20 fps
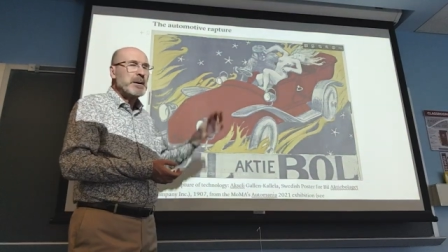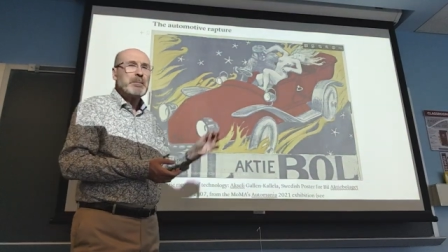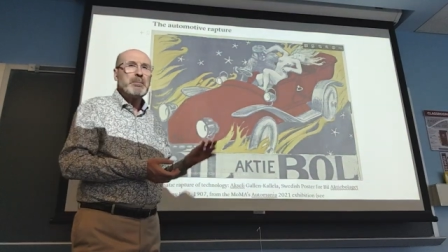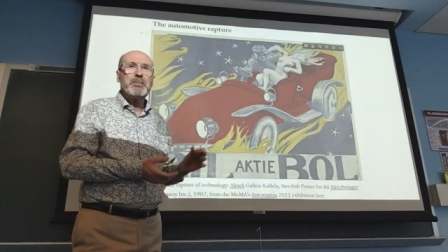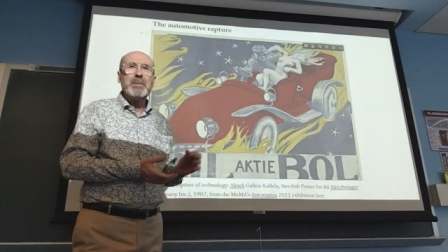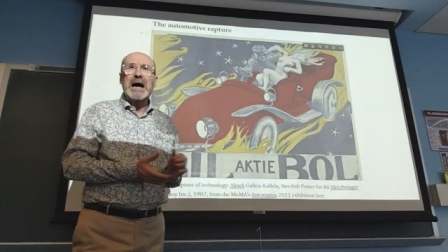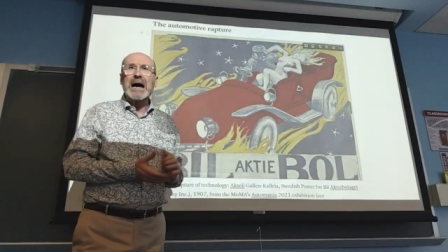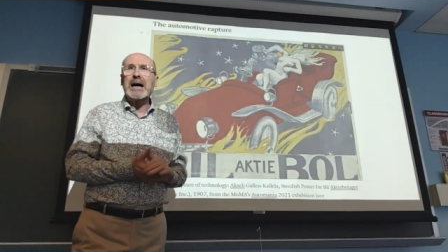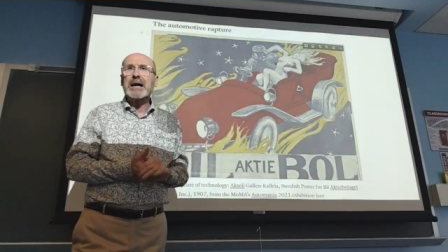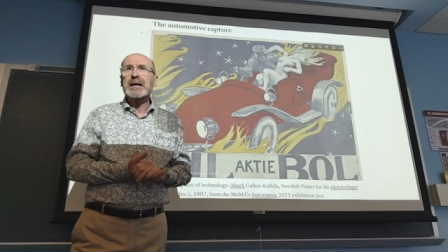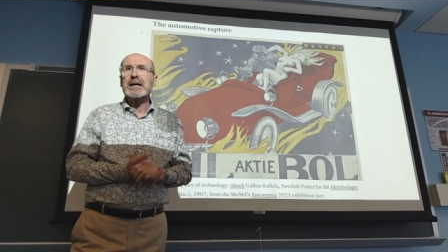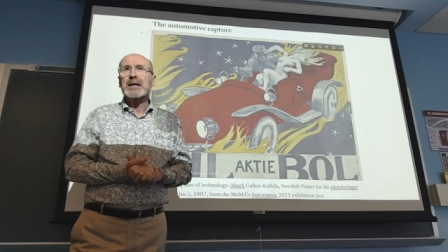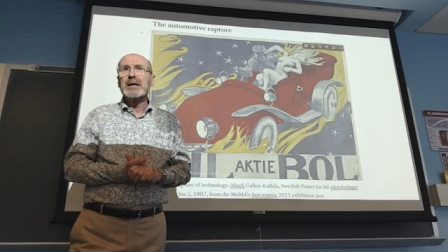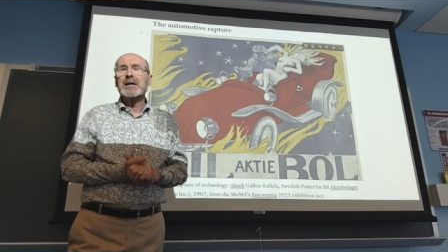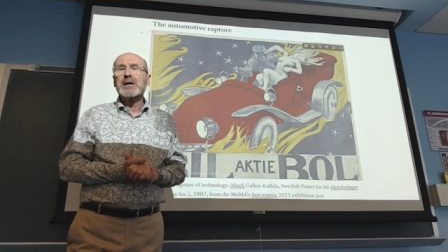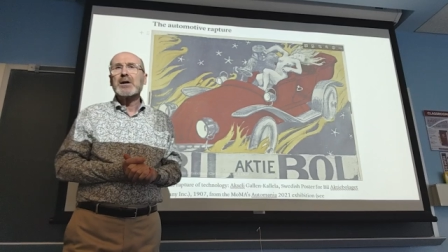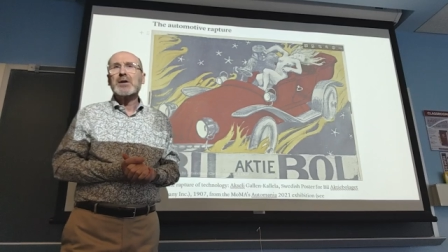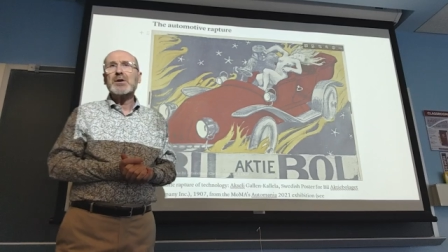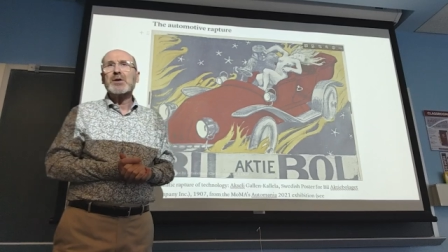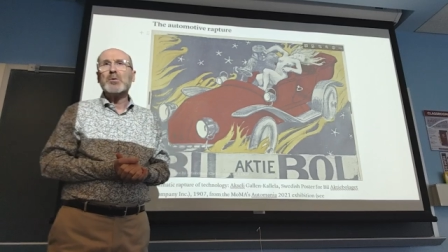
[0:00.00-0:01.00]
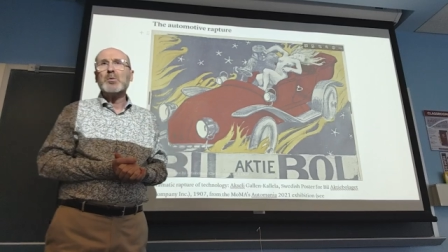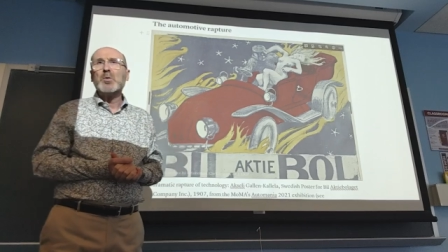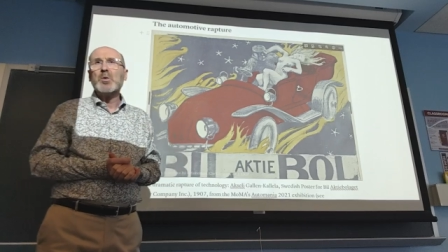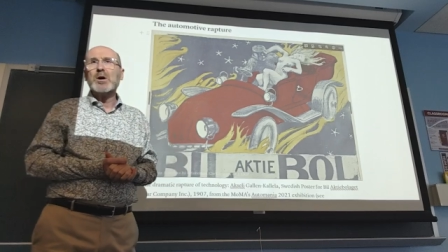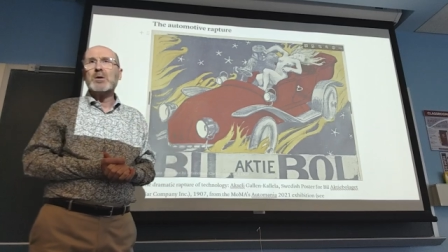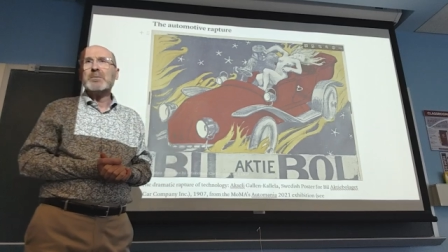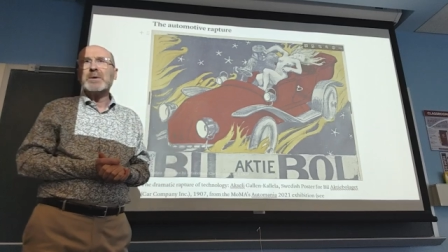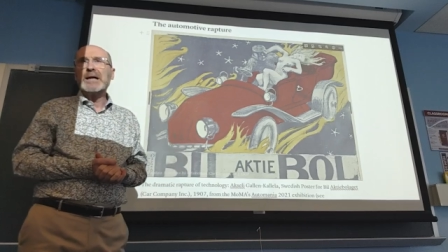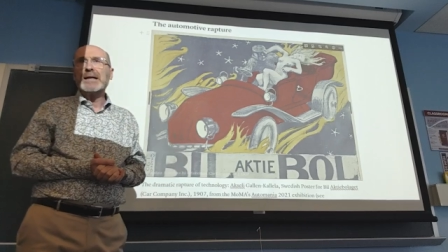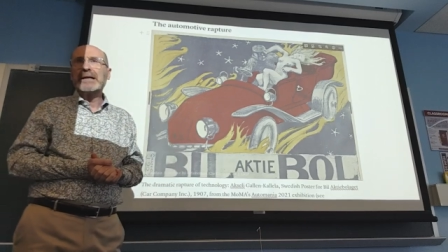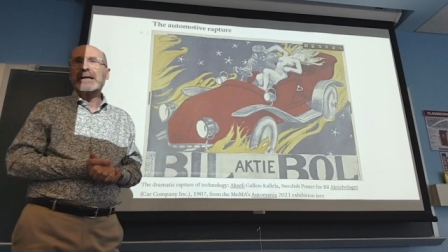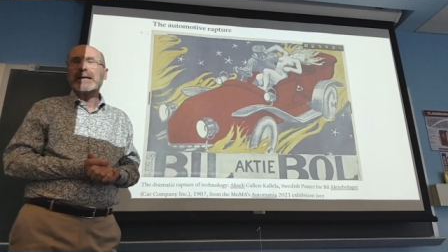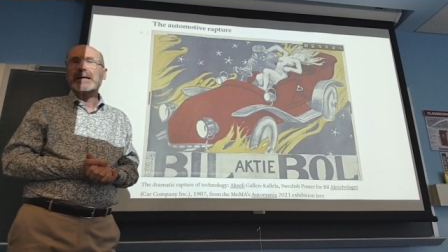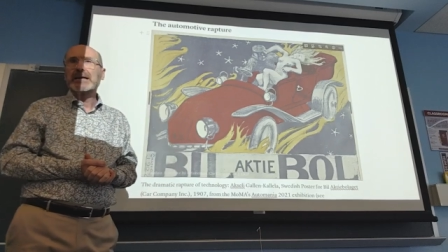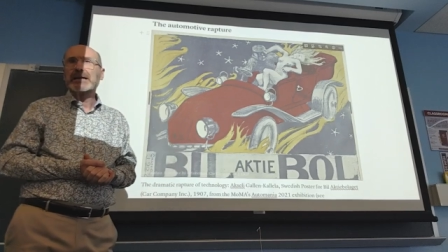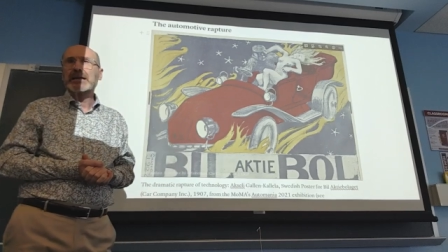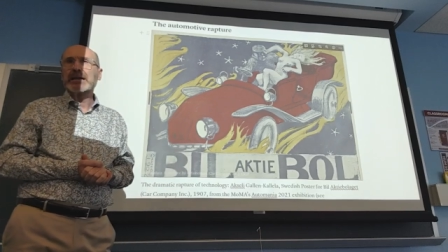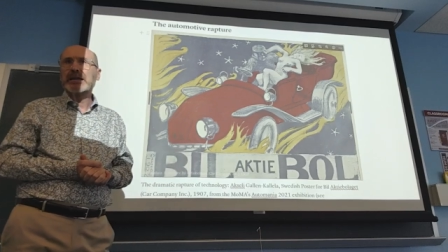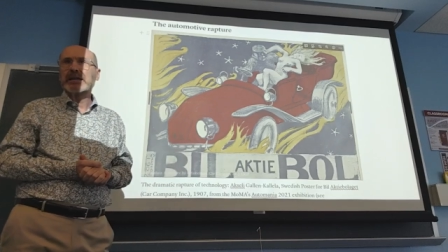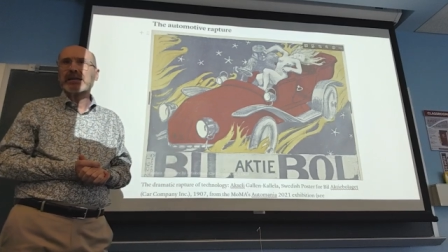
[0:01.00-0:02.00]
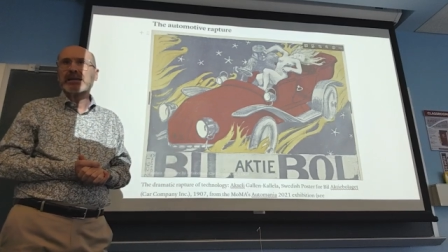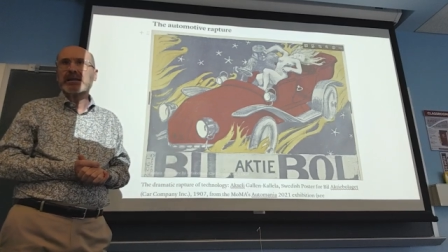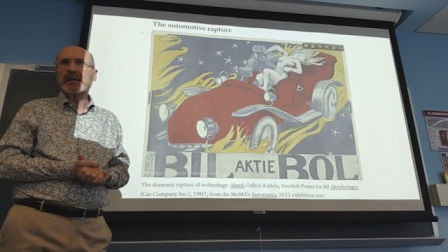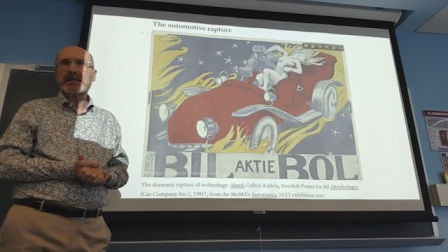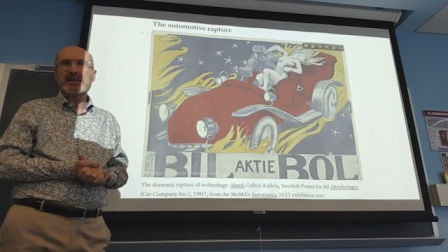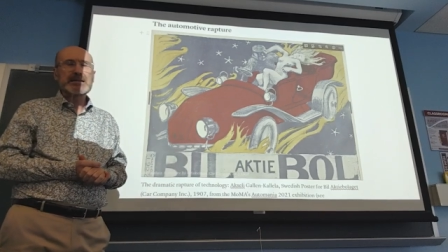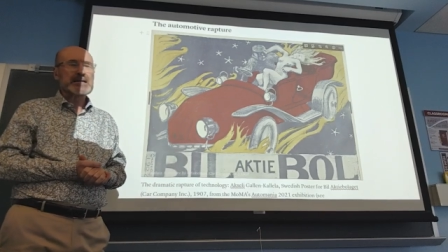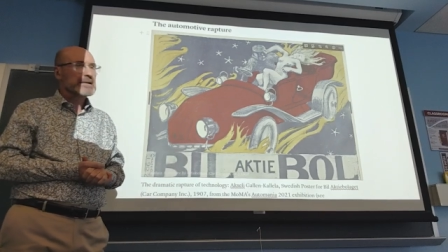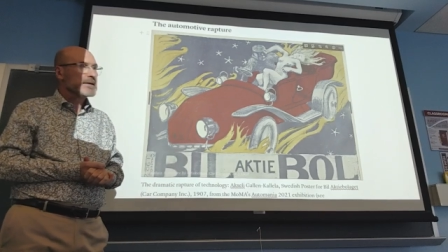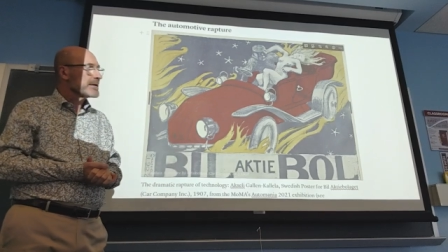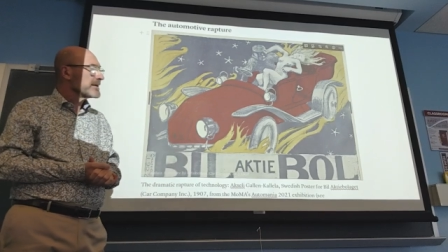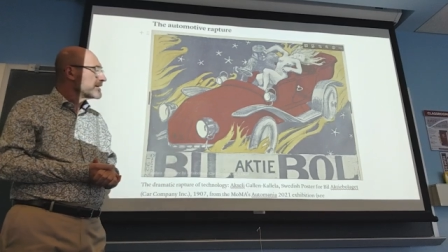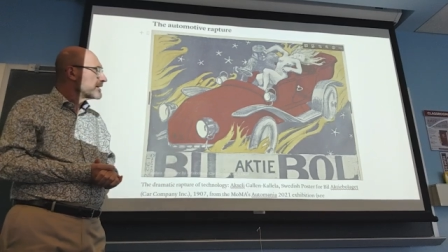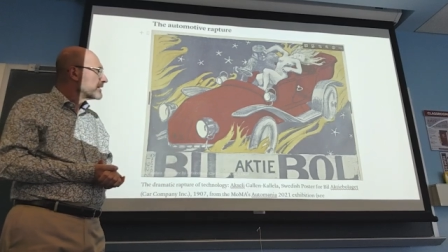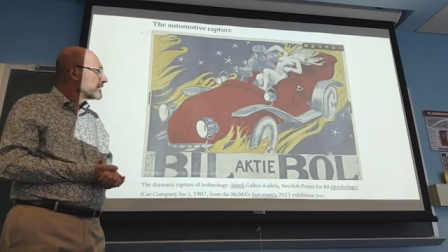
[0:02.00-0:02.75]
by the woman in this